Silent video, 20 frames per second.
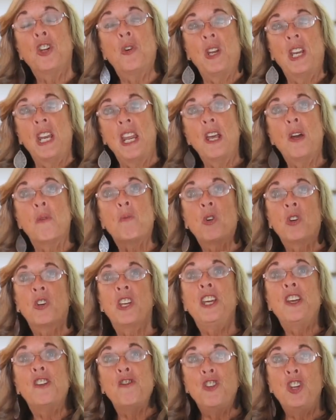him will
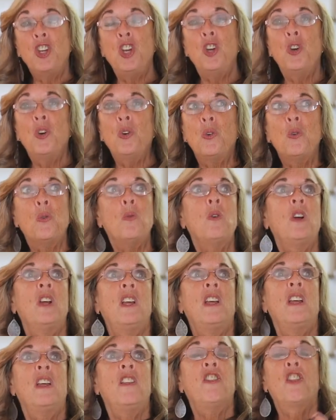give you
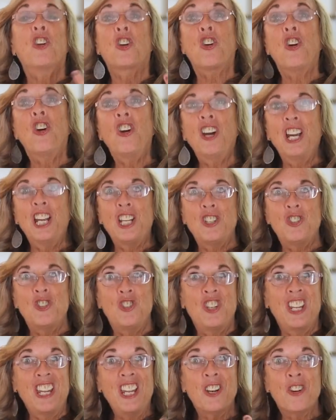the courage
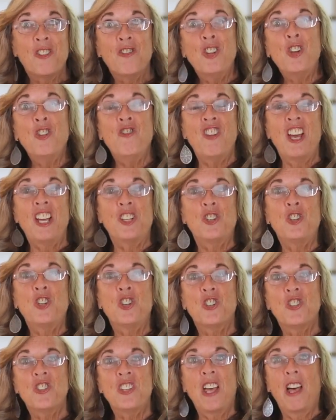to interview vets
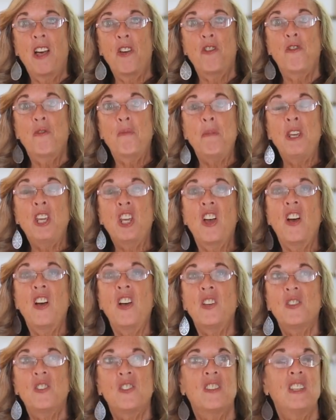yourself,
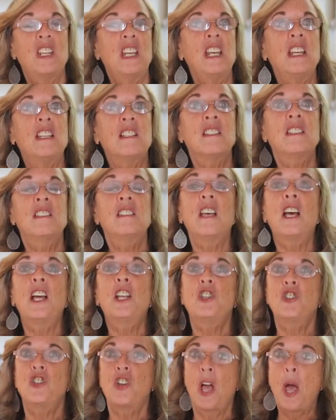because it's
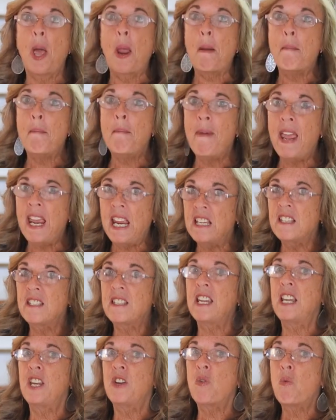such an
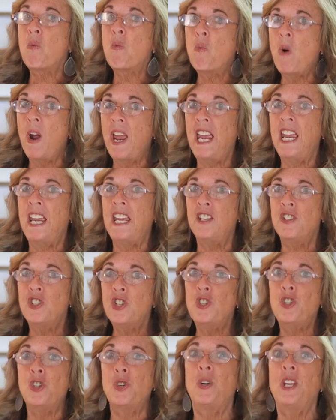amazing way to
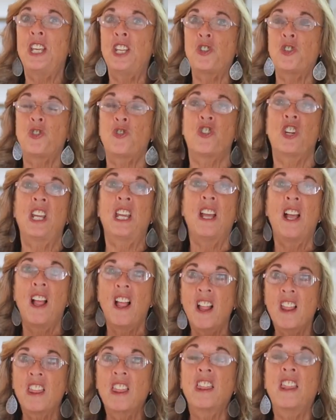do history,
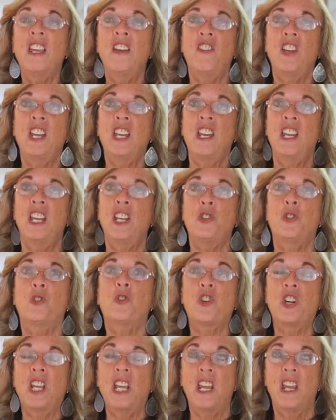living
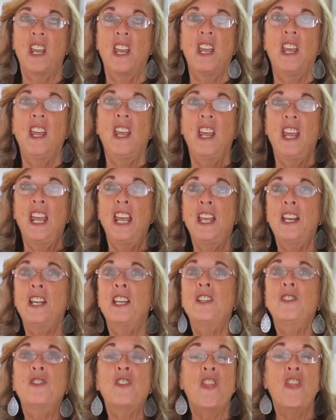history. It
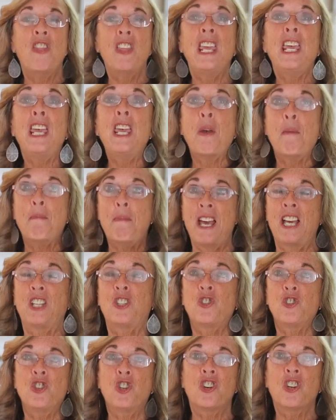is the
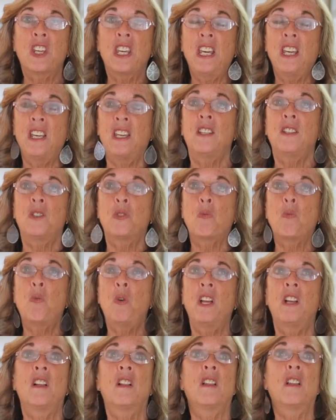best. Your kids
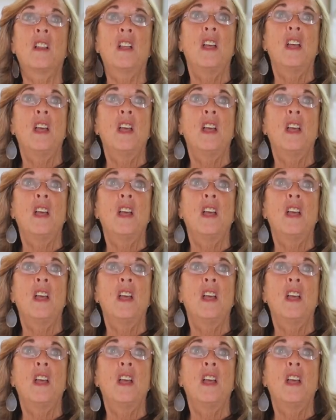will